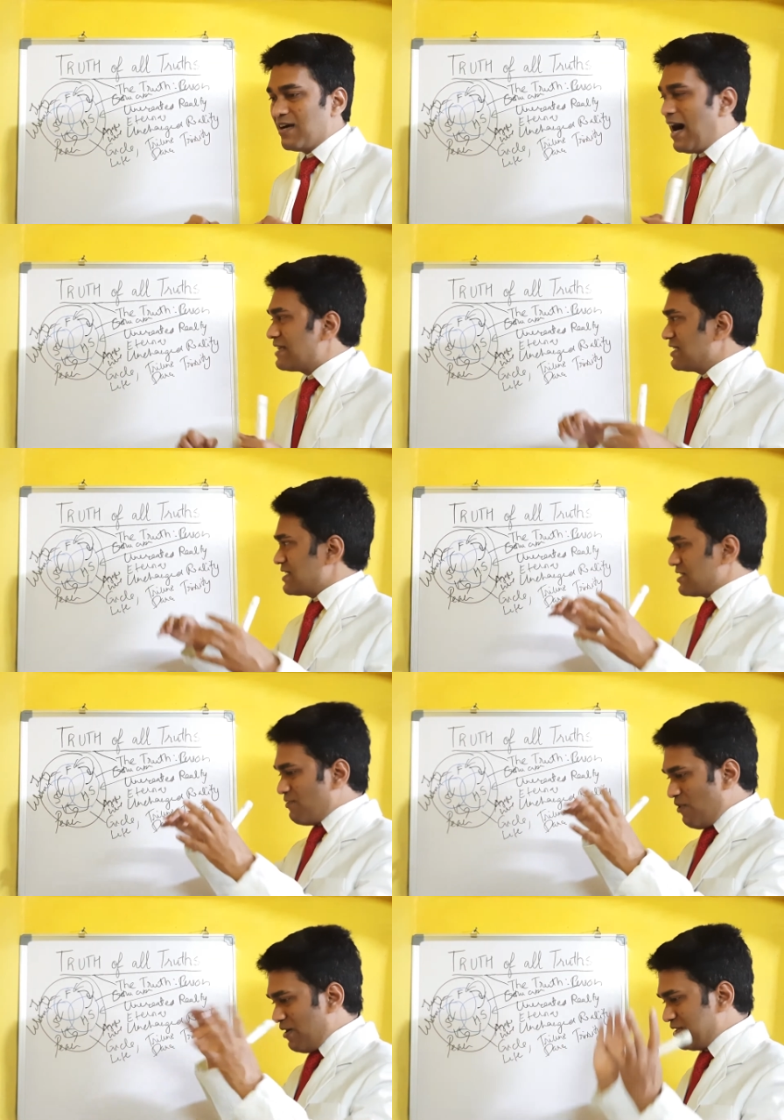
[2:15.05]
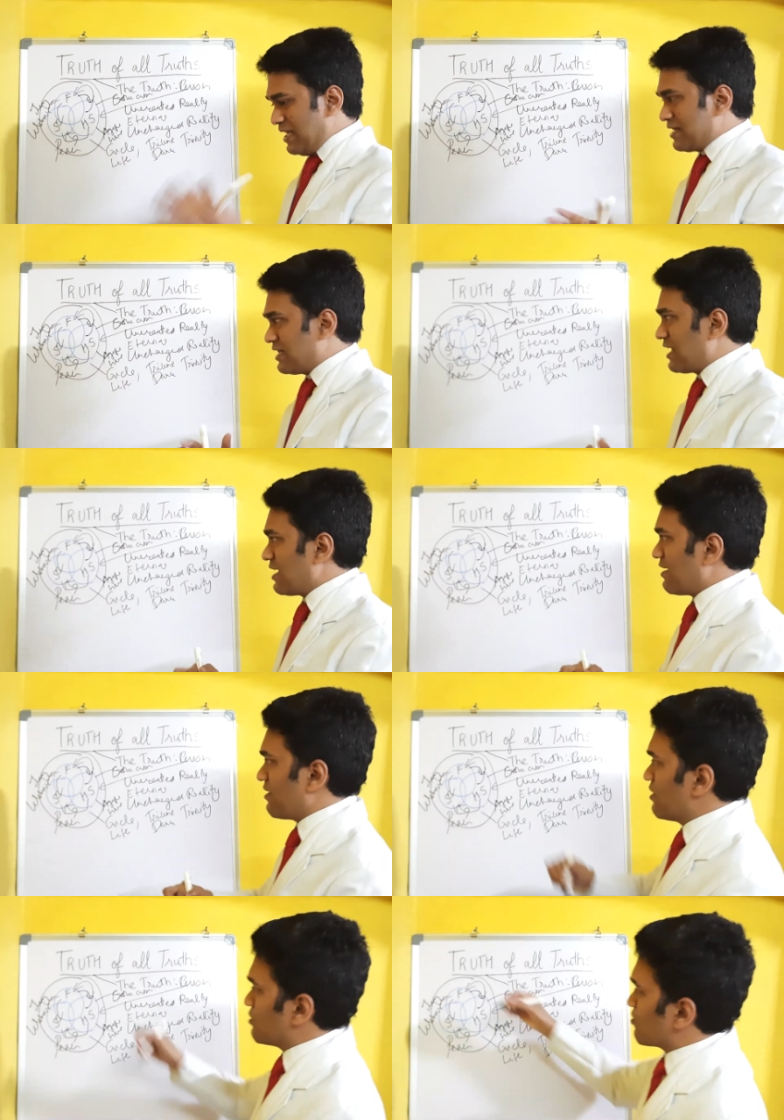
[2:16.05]
And this is a word. They, they,
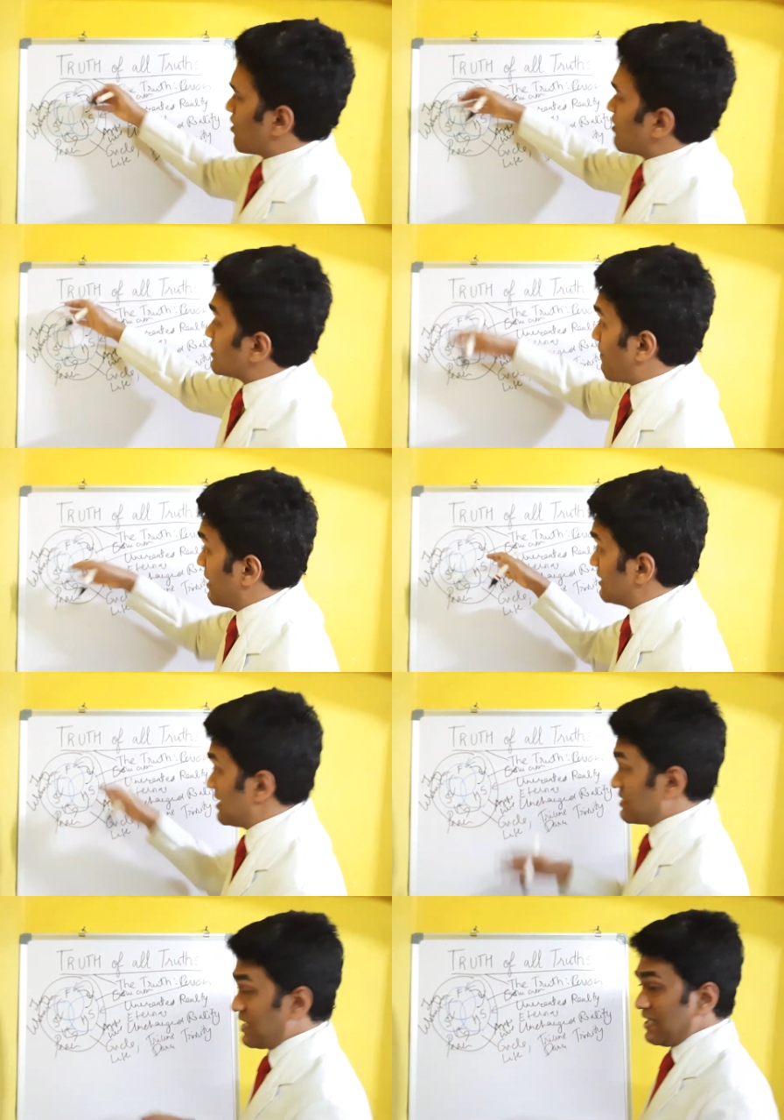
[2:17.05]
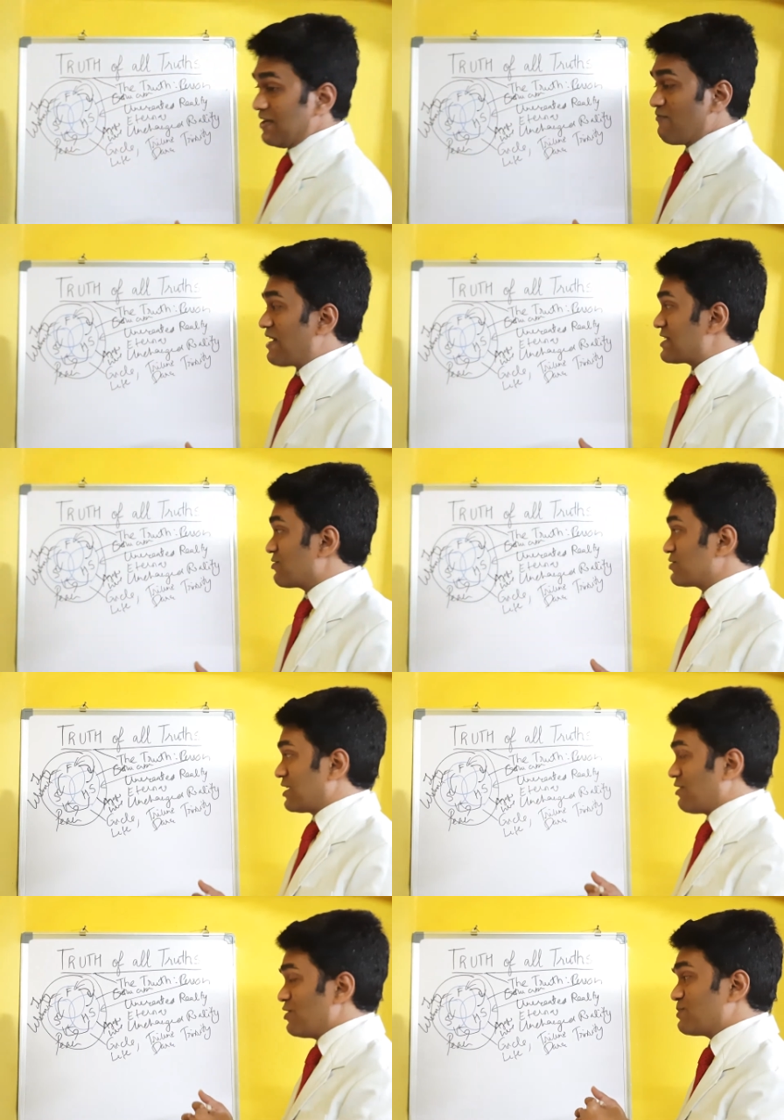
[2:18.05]
you cannot separate this thing. Father, Son,
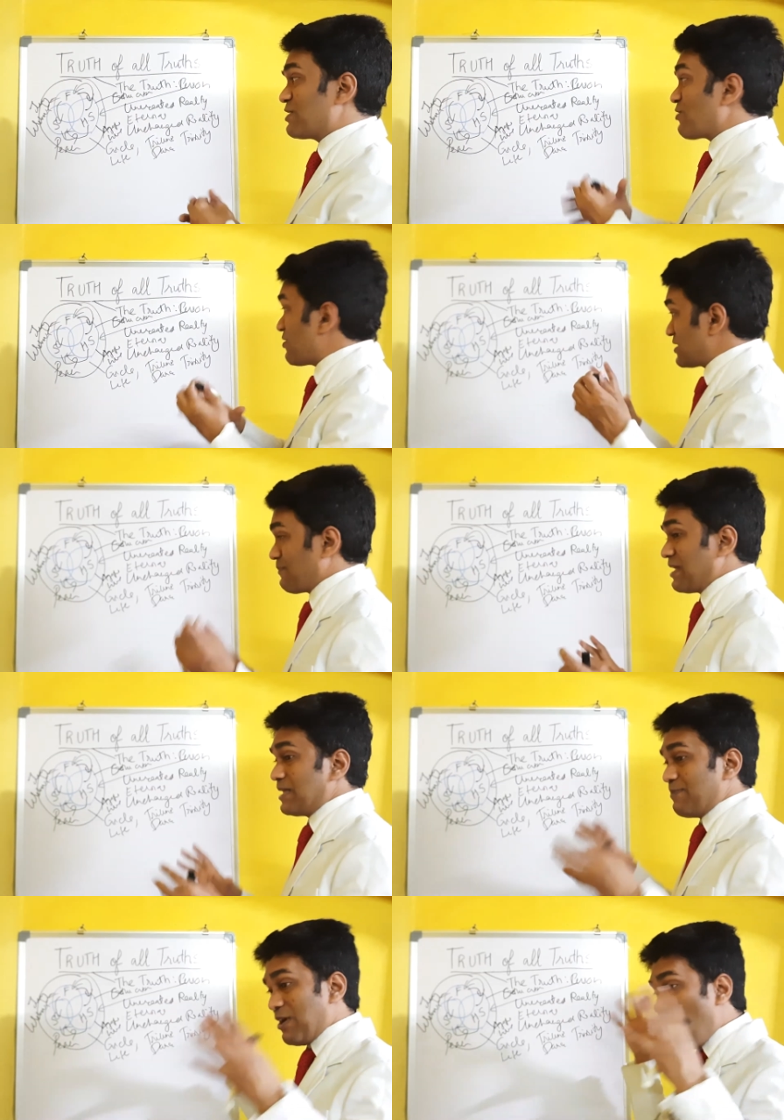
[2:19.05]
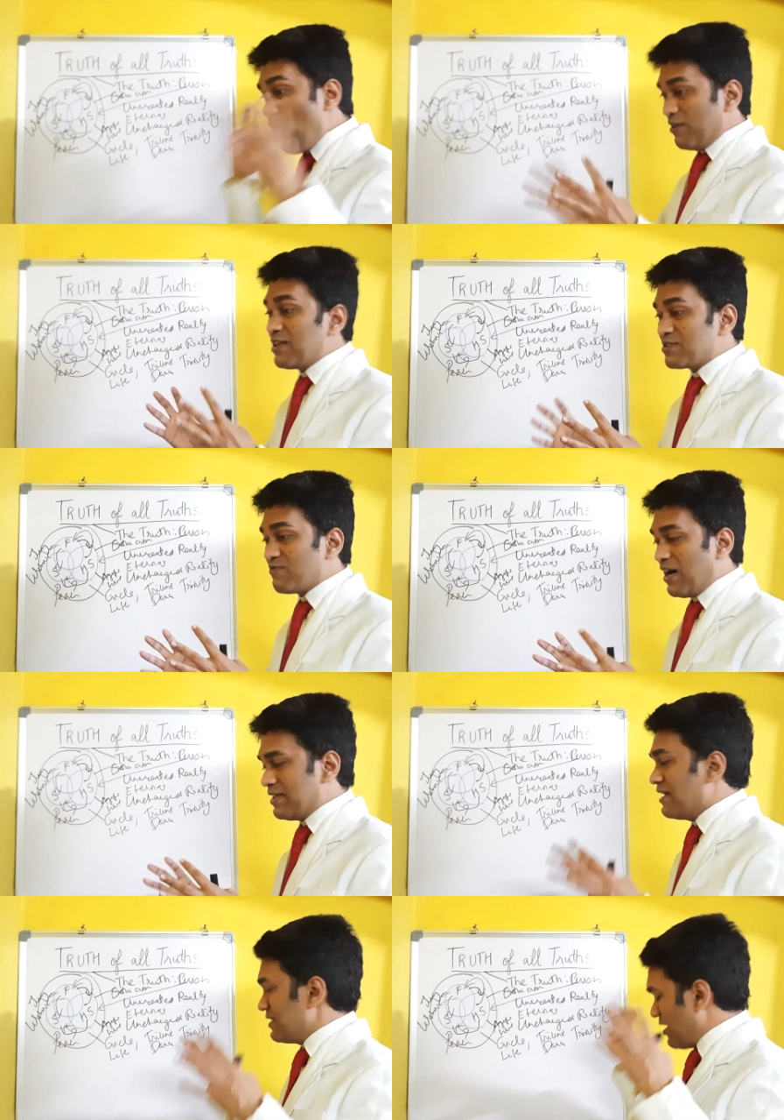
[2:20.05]
Holy Spirit. You cannot separate them. They're always one.
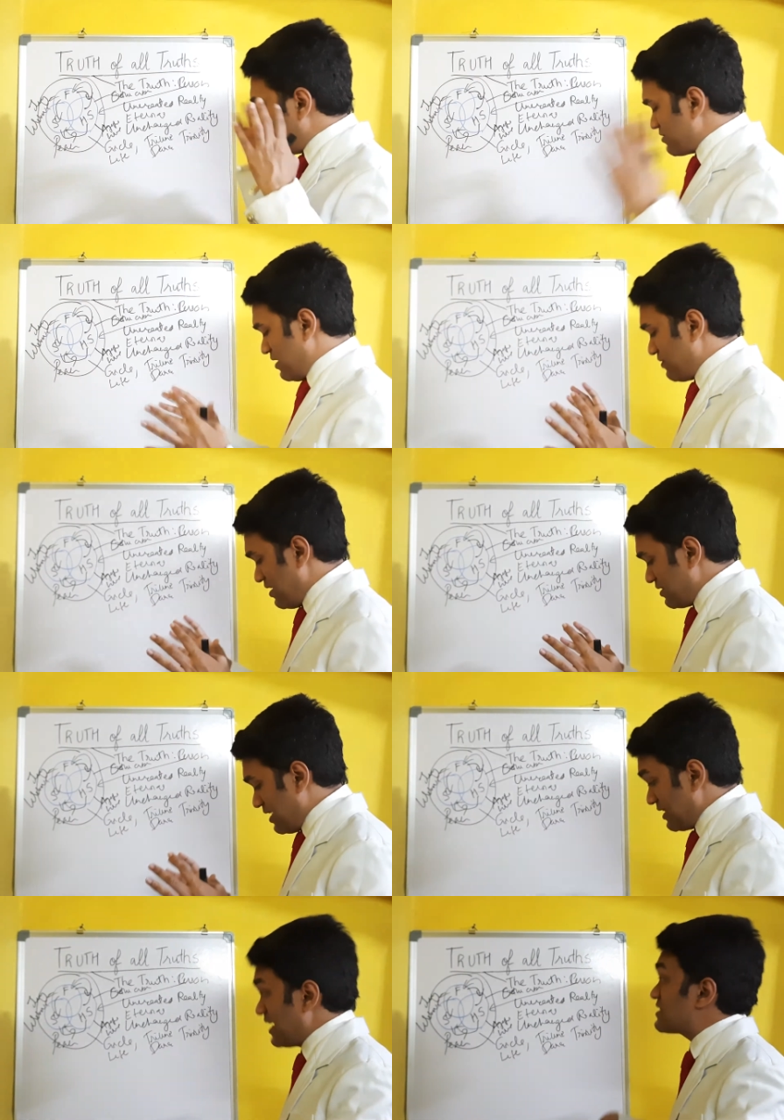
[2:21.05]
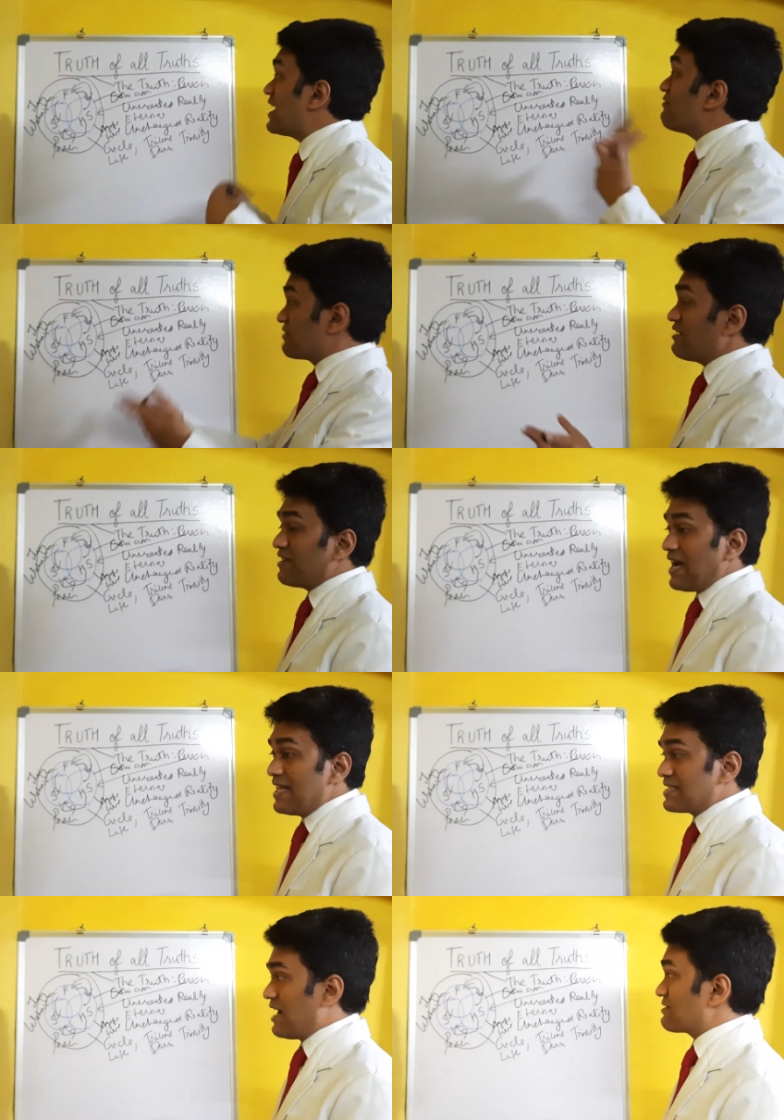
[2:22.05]
they always one. They're, they're self-giving. i
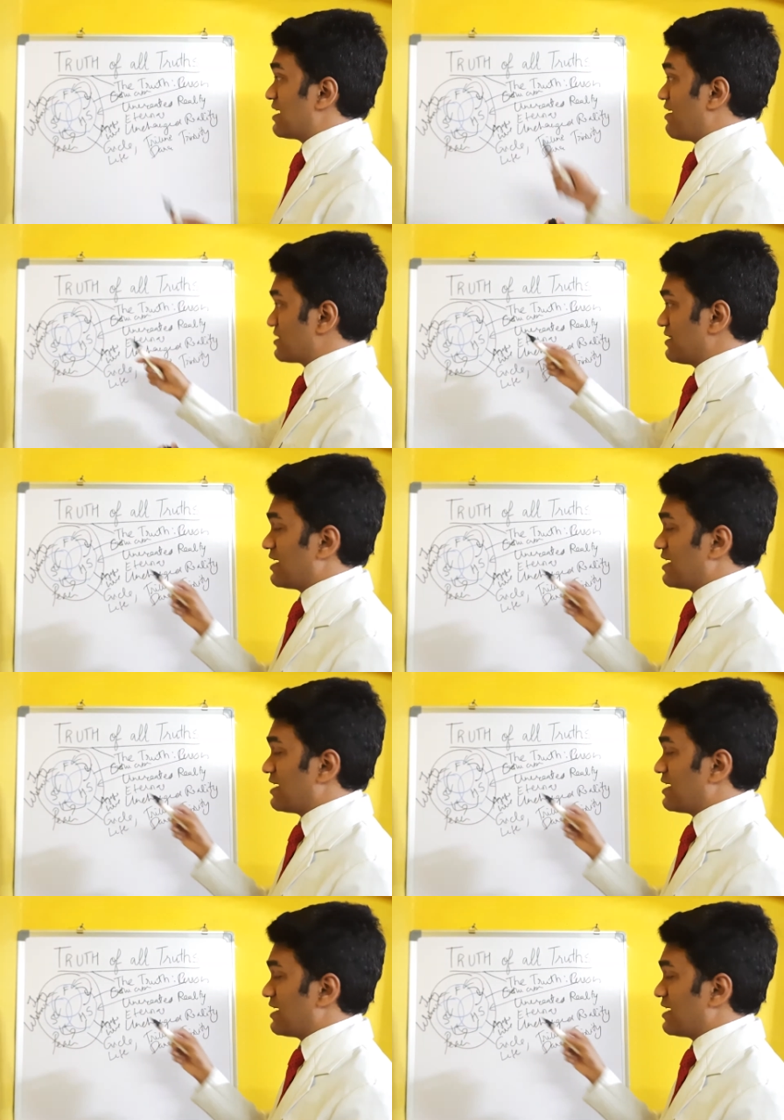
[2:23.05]
say. i say. i say.